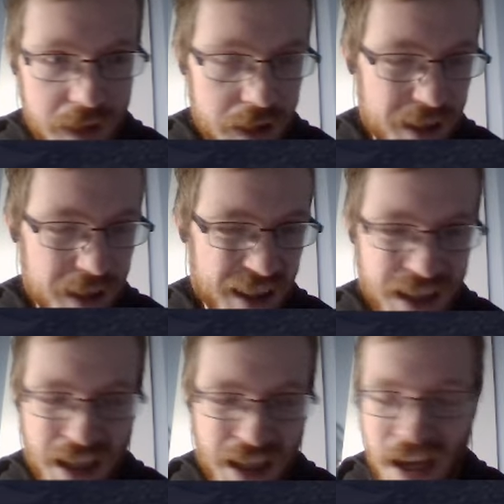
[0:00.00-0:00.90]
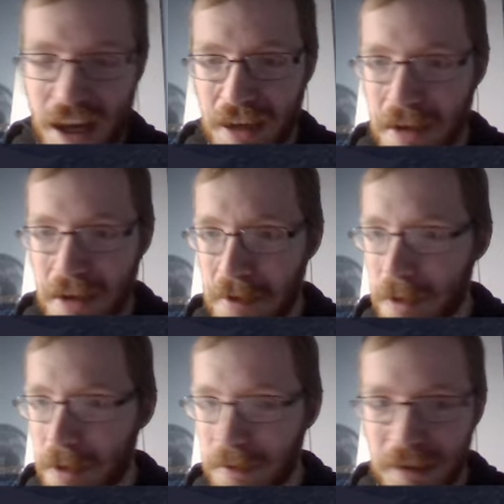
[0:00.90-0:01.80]
Yeah, I I really wanted
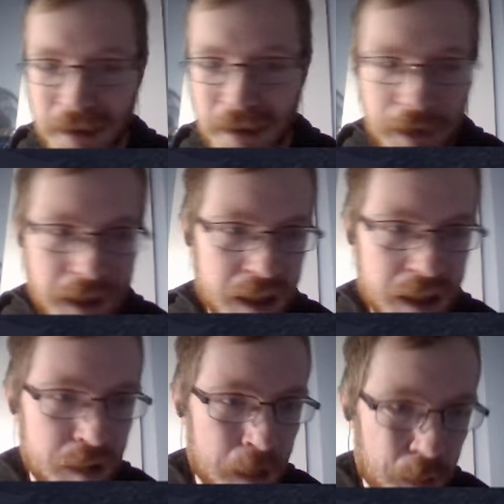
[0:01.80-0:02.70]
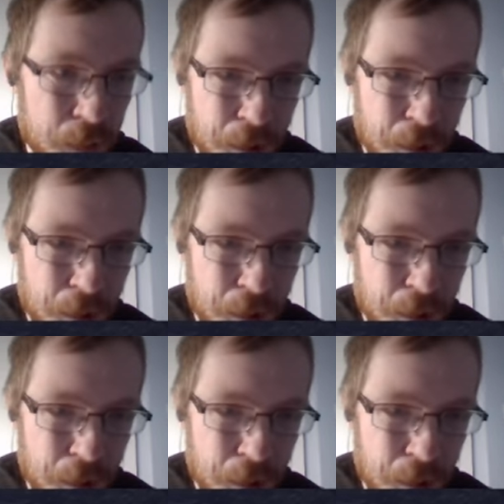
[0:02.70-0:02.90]
to analyze that more, but.